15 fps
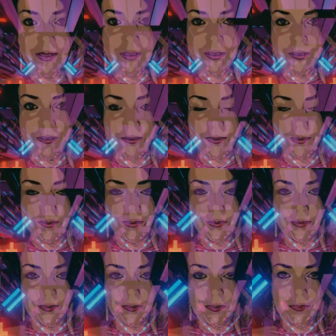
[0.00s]

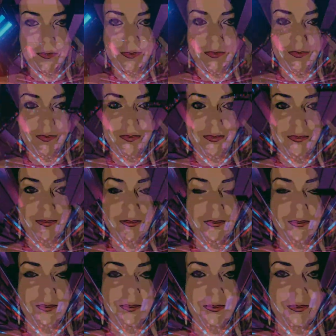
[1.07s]

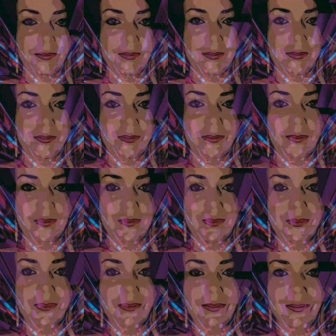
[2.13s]
Nothing is said.